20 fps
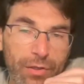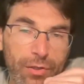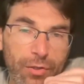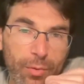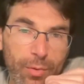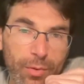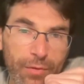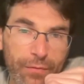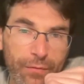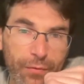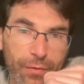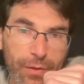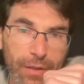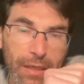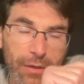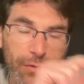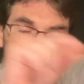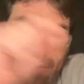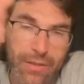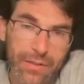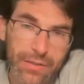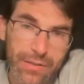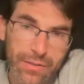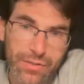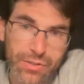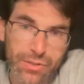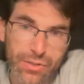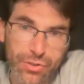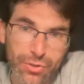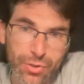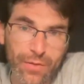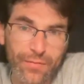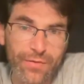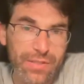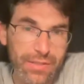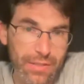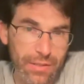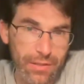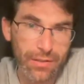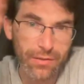going for now is you have a
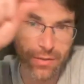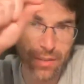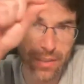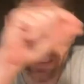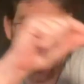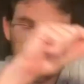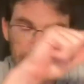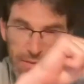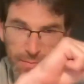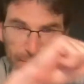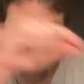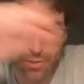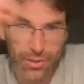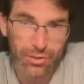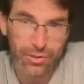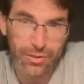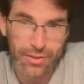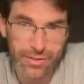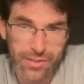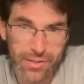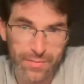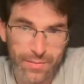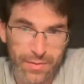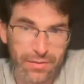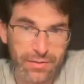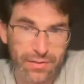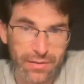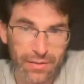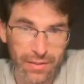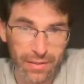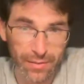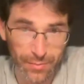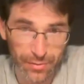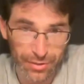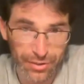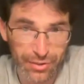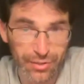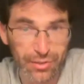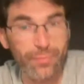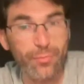study that has a particular estimate in a
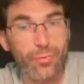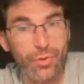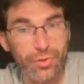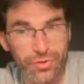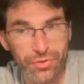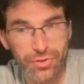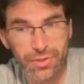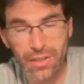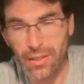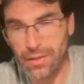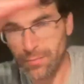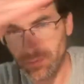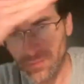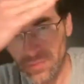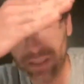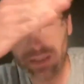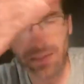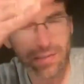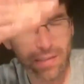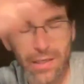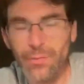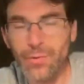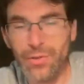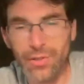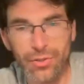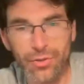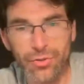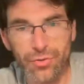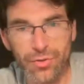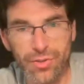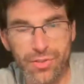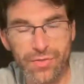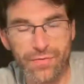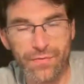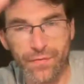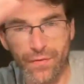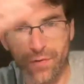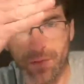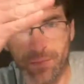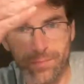particular point in time. And now we can do this
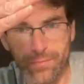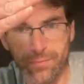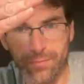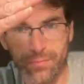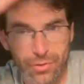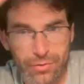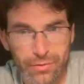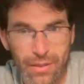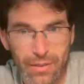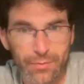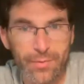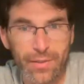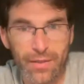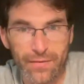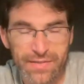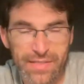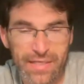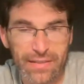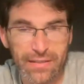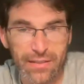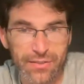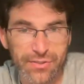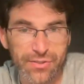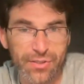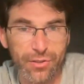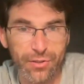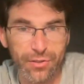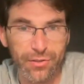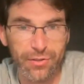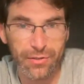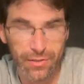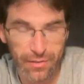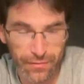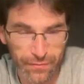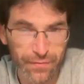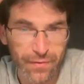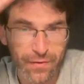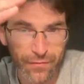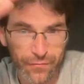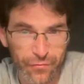from, now that we have satellites that are good
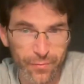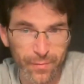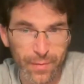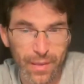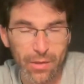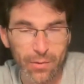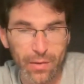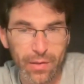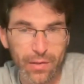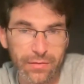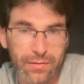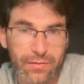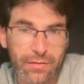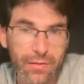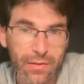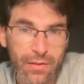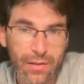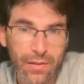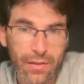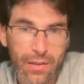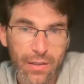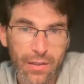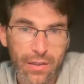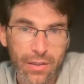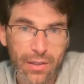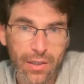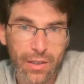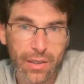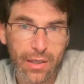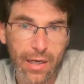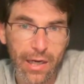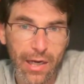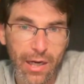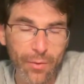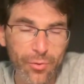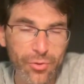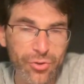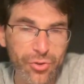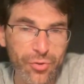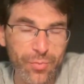enough from now on. How
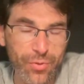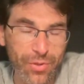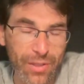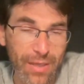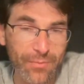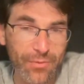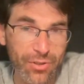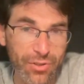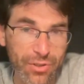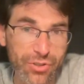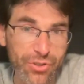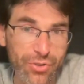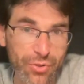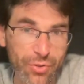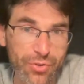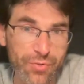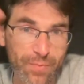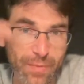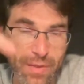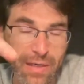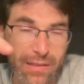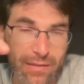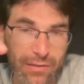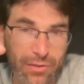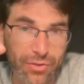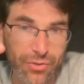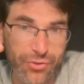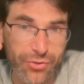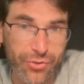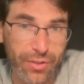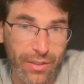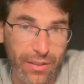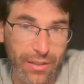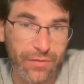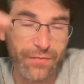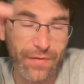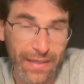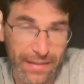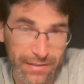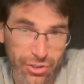would you parameterize those models to take
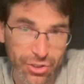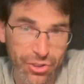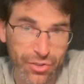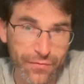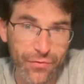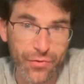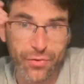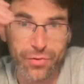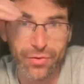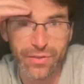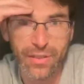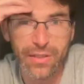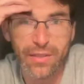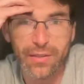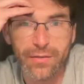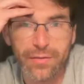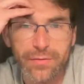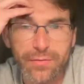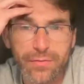advantage of your data?